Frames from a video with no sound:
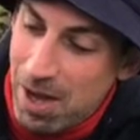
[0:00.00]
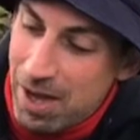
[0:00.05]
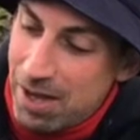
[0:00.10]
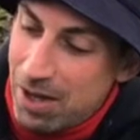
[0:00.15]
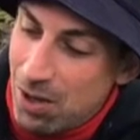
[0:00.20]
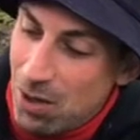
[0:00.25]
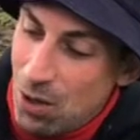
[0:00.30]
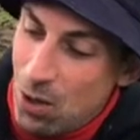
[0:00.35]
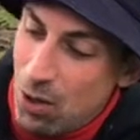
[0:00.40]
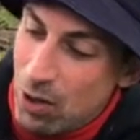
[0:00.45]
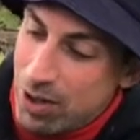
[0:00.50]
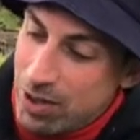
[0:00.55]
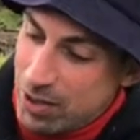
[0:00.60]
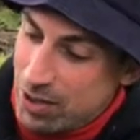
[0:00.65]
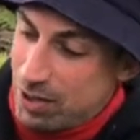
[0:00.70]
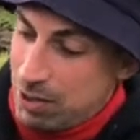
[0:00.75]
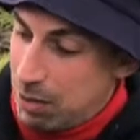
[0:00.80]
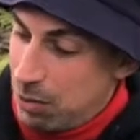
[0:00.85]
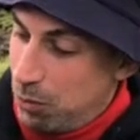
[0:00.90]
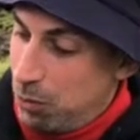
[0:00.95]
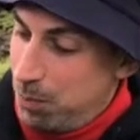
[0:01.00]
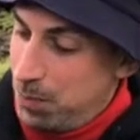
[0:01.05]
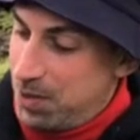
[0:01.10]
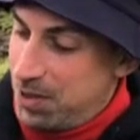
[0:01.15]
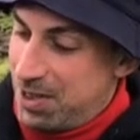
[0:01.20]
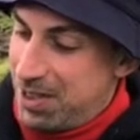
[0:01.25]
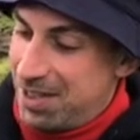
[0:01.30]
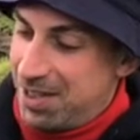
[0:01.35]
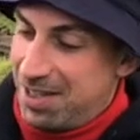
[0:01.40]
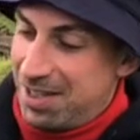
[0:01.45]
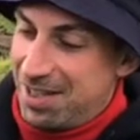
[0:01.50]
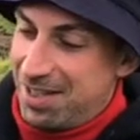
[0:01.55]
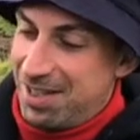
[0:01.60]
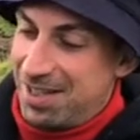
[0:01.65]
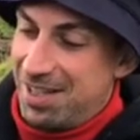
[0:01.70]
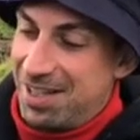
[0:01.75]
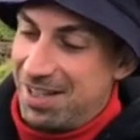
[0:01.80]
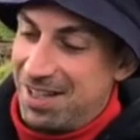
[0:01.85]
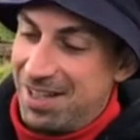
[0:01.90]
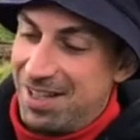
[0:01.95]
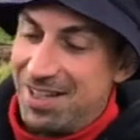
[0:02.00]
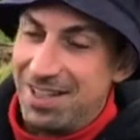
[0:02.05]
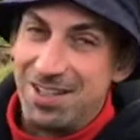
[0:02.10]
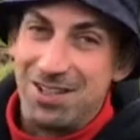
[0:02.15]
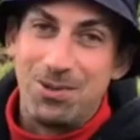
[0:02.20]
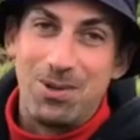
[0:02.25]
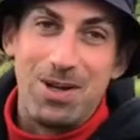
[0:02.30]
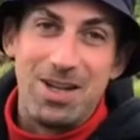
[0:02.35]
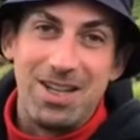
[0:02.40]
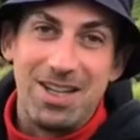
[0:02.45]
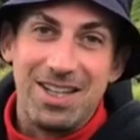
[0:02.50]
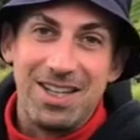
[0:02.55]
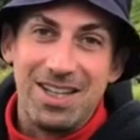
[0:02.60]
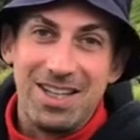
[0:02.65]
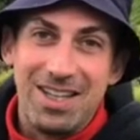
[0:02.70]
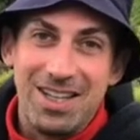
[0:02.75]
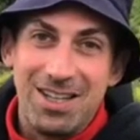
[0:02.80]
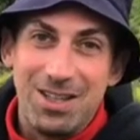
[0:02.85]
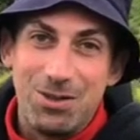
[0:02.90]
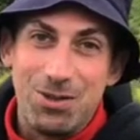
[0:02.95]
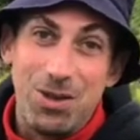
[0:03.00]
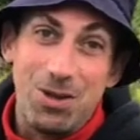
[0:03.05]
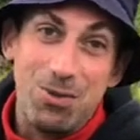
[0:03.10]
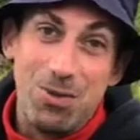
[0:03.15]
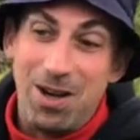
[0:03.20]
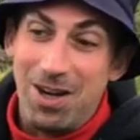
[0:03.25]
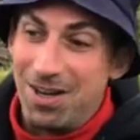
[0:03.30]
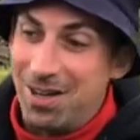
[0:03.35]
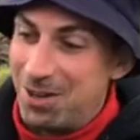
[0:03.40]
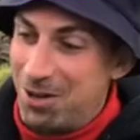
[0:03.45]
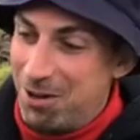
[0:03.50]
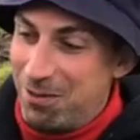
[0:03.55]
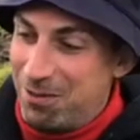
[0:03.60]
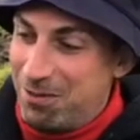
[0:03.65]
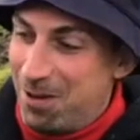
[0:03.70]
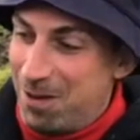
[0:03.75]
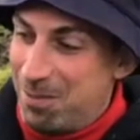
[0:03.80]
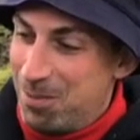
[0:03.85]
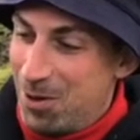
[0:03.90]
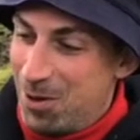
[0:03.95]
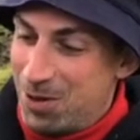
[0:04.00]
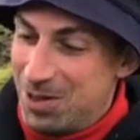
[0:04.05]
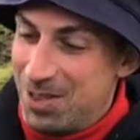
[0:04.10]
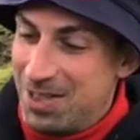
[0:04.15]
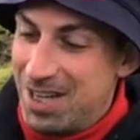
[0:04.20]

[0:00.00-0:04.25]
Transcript: August 2021 Coffeevine box.